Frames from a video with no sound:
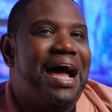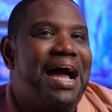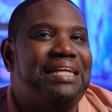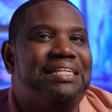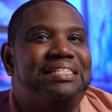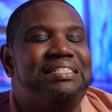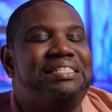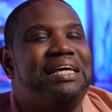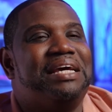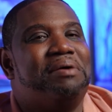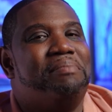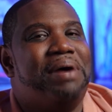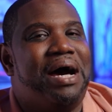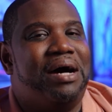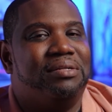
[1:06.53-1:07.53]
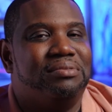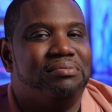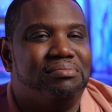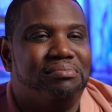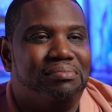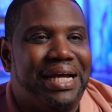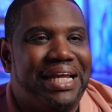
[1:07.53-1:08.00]
I just think about
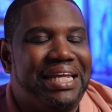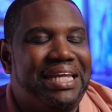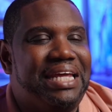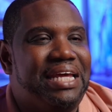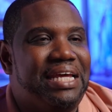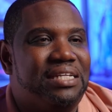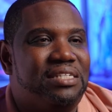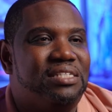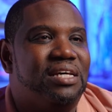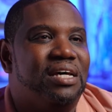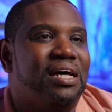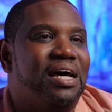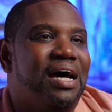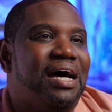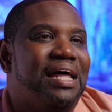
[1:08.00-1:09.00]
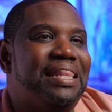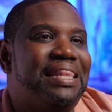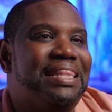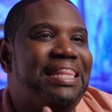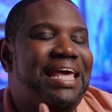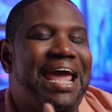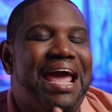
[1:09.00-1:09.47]
my kids.
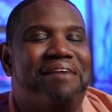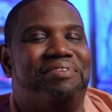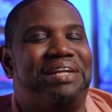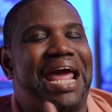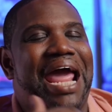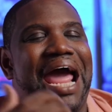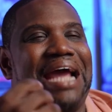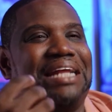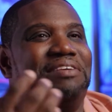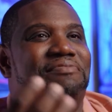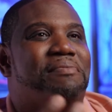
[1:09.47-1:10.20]
They have an active